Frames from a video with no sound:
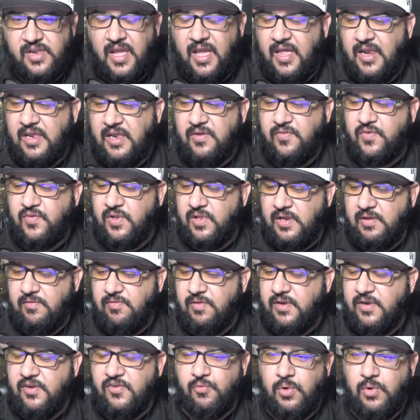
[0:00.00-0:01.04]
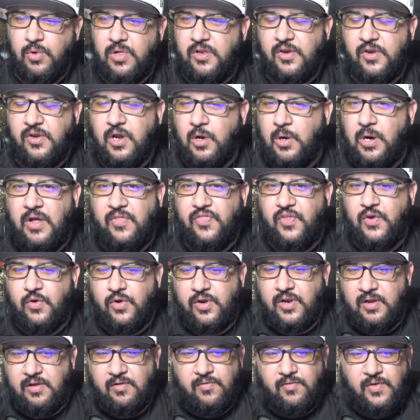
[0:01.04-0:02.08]
And if Cleveland is willing to go out there and
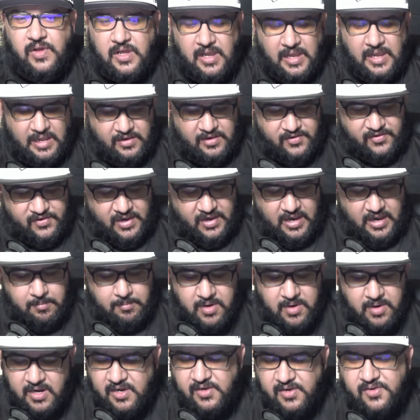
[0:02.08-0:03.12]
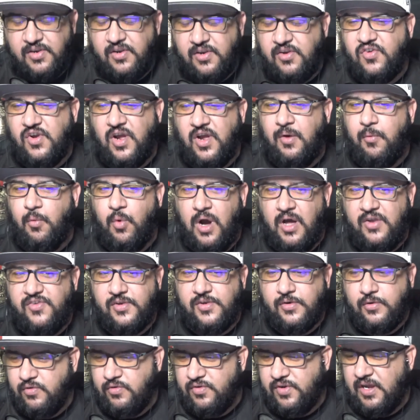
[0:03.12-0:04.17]
give insane money to Deshaun
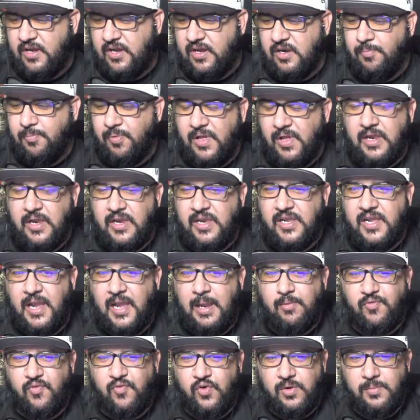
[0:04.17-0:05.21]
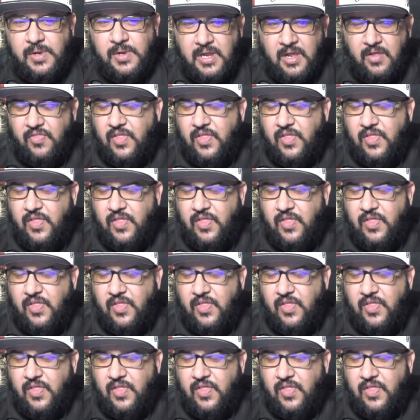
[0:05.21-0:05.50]
Watson, who's not going to play any games for him,